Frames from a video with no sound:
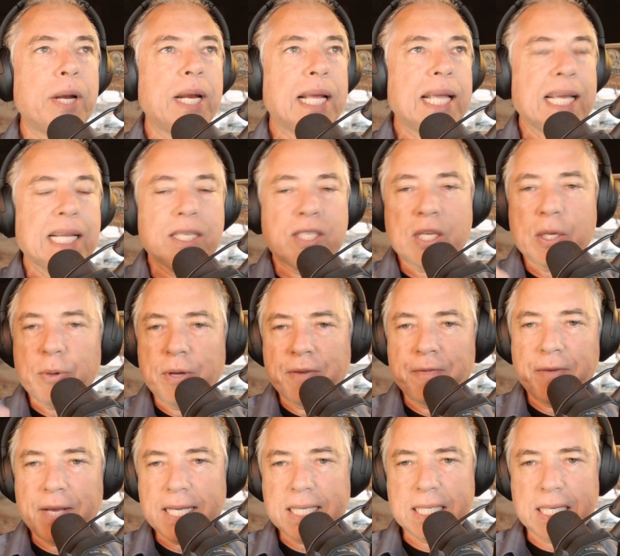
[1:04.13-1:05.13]
to get so
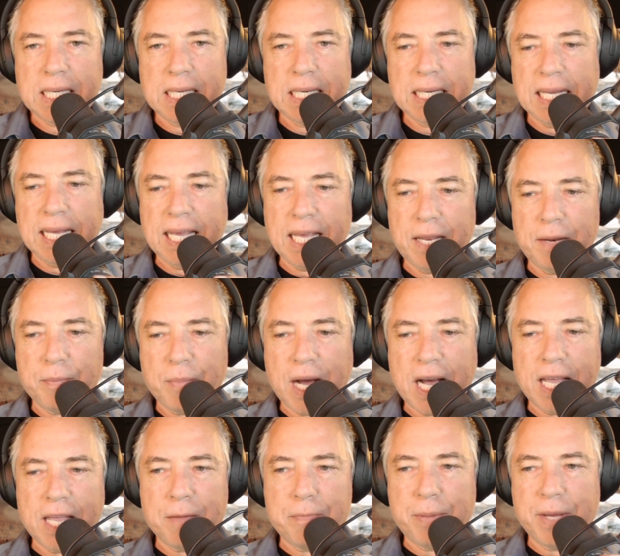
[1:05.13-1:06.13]
invested in
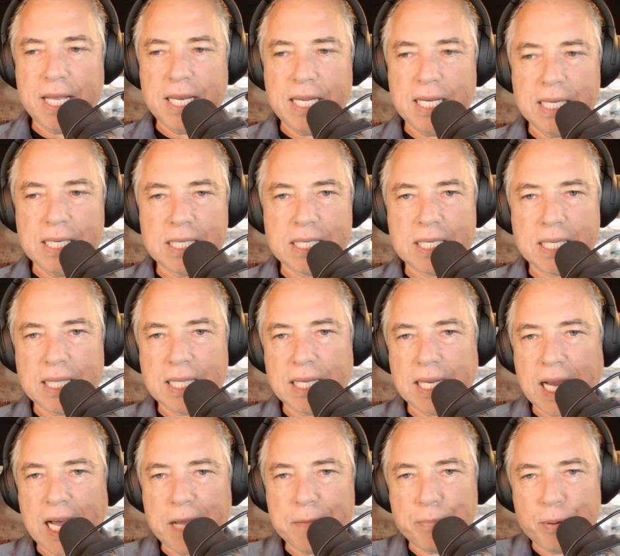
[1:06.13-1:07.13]
my opinions
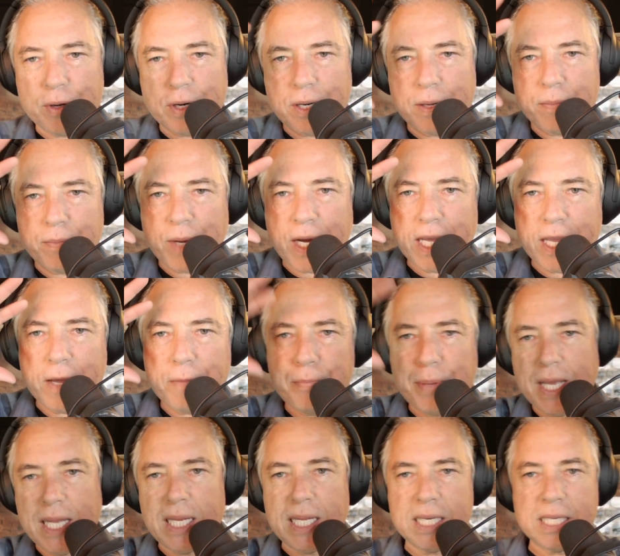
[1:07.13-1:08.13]
that I put my
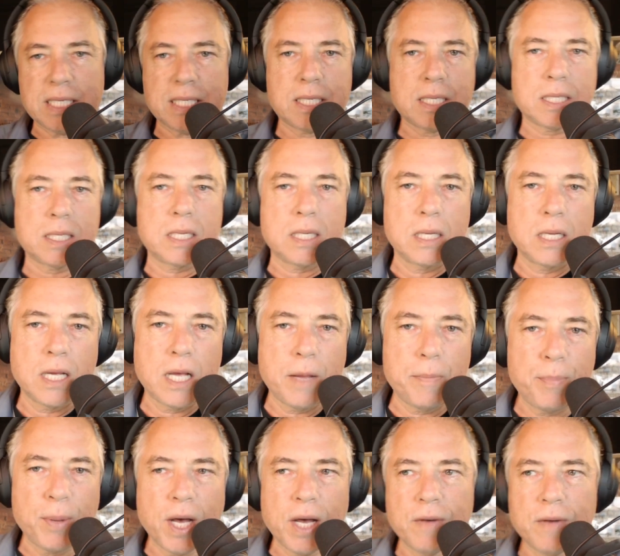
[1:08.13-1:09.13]
opinions
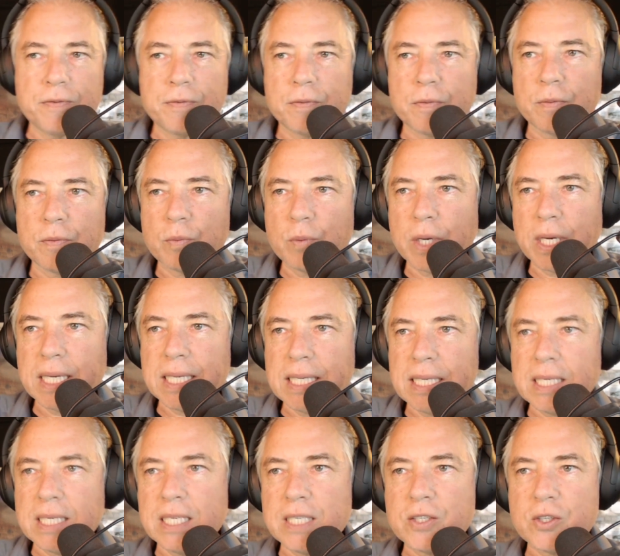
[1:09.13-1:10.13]
above what
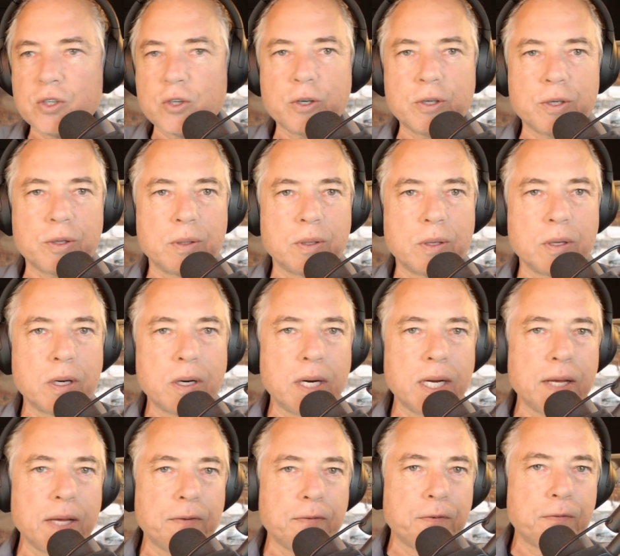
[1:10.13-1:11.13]
is true,
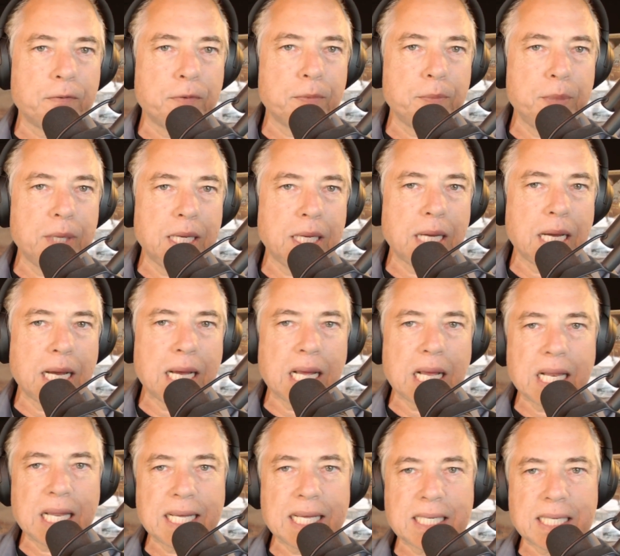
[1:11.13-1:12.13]
right? For me,
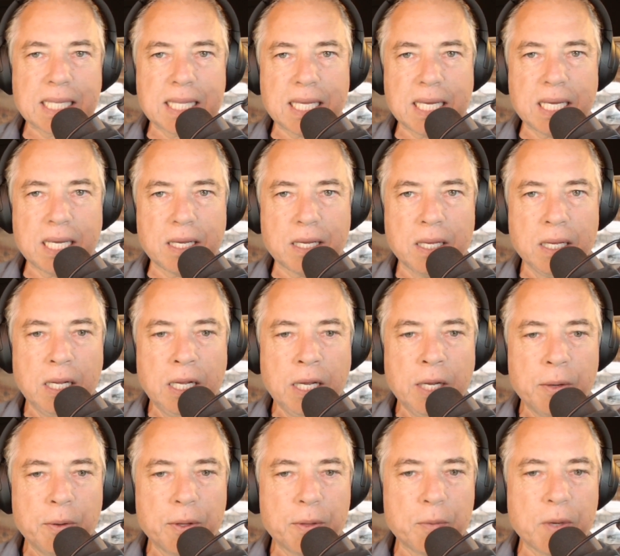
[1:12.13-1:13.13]
I'd like to think
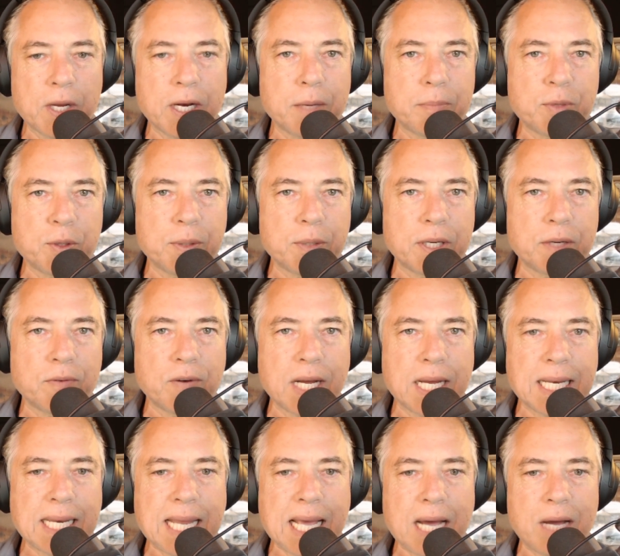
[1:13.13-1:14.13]
what I'm doing
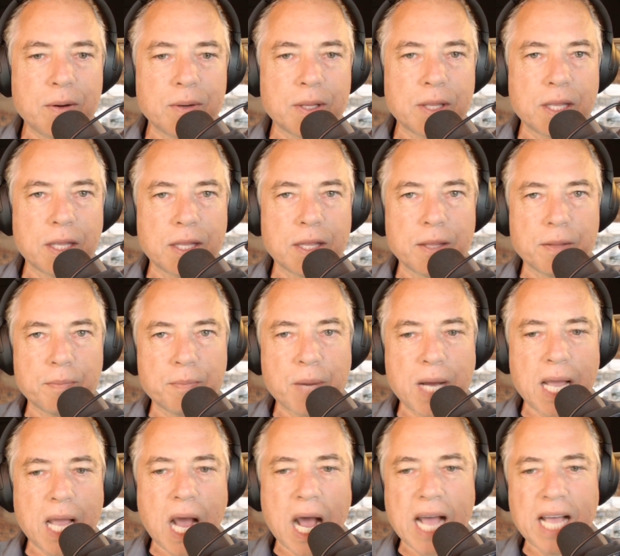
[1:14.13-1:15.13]
right now,
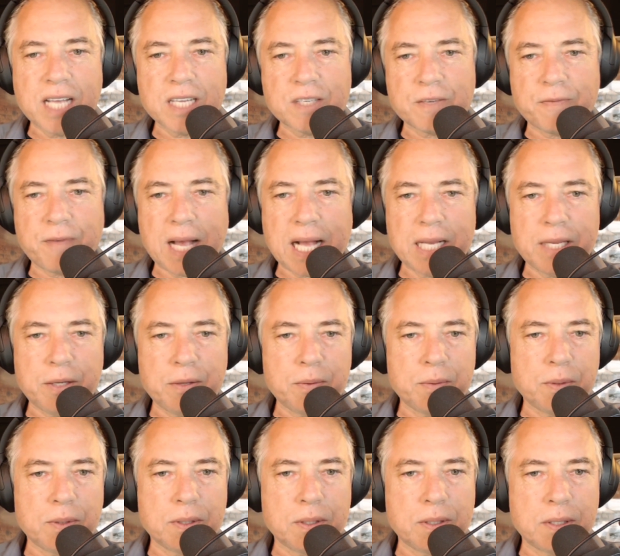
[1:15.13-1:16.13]
my highest value
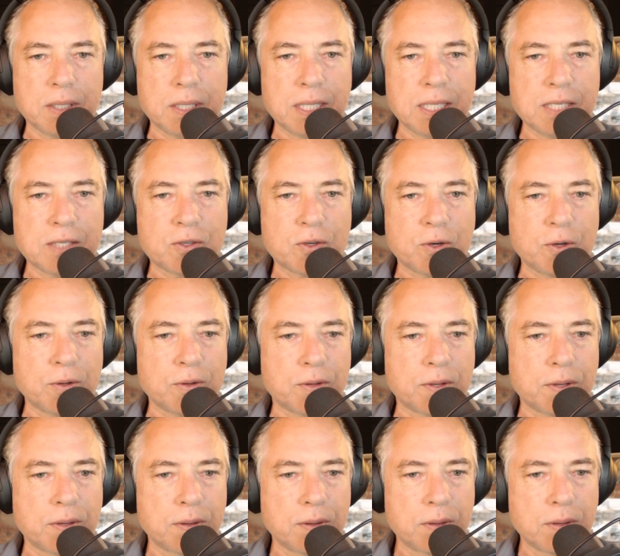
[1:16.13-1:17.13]
is truth
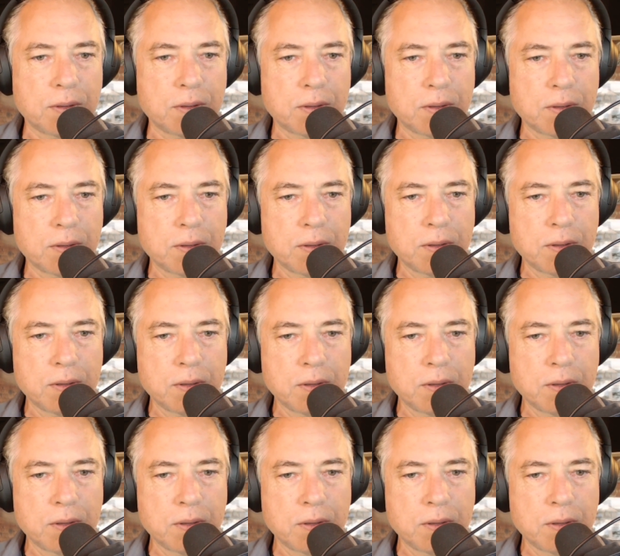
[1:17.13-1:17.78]
above what,